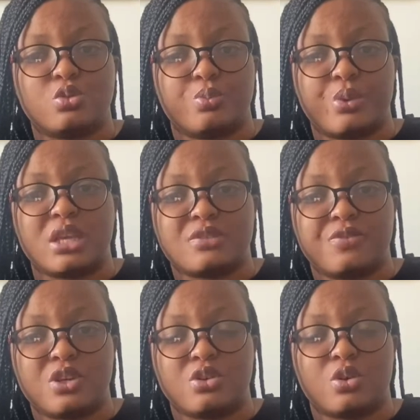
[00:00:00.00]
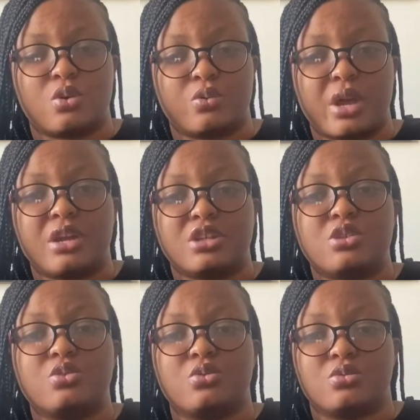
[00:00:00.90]
breastfeed, or we are ready
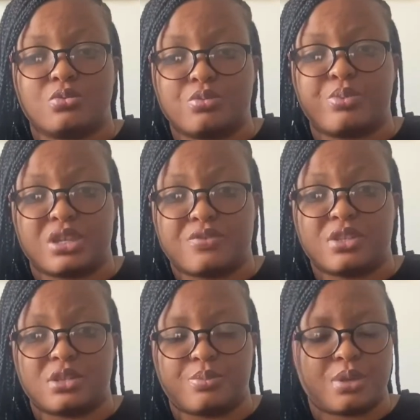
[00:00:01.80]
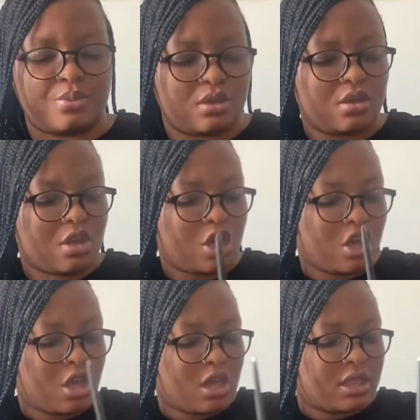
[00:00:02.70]
to breastfeed the baby,
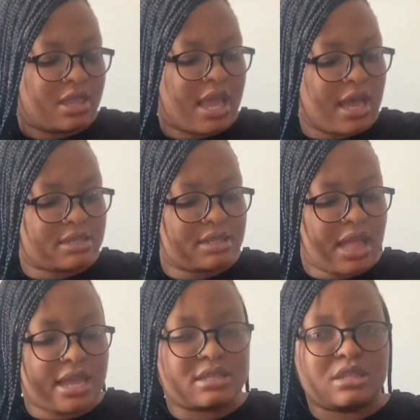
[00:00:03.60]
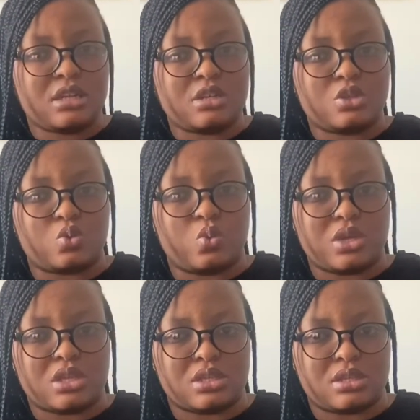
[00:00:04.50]
they are slightly
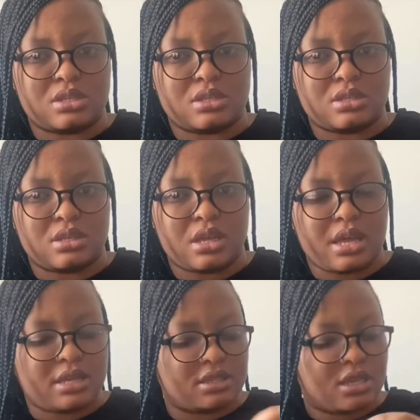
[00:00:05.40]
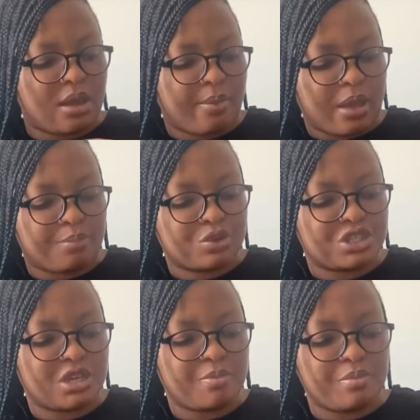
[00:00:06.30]
squeezed, thereby
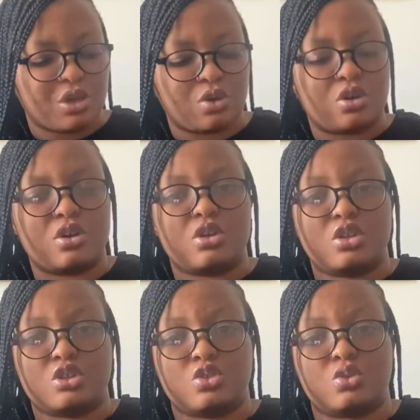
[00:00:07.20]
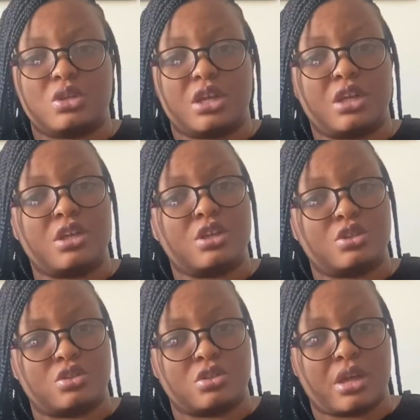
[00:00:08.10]
pushing milk to the
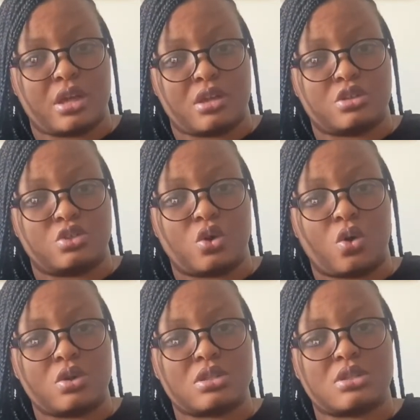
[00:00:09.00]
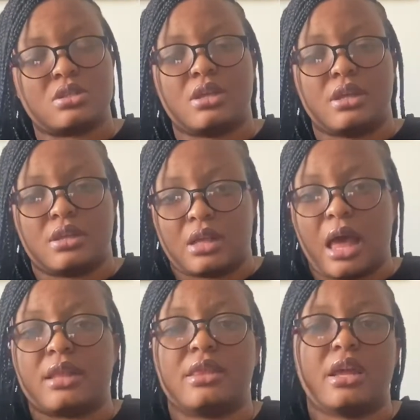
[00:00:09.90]
ducts
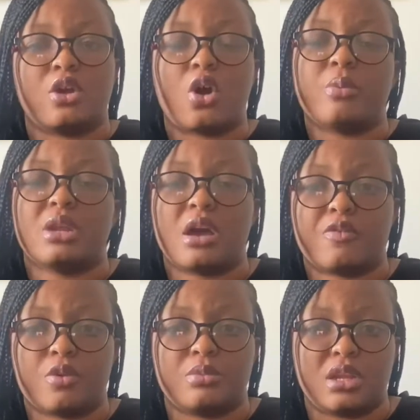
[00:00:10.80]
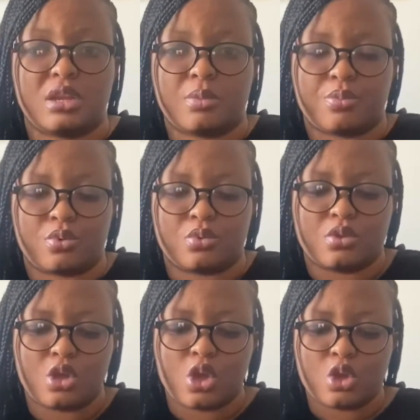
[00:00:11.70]
and then coming out from the nipple.
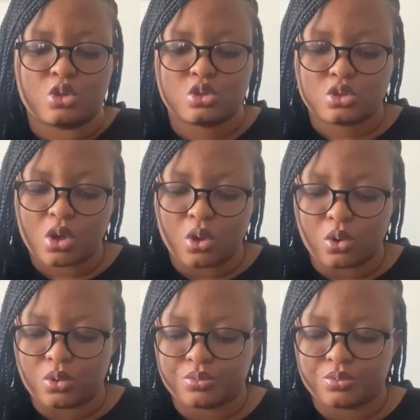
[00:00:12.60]
So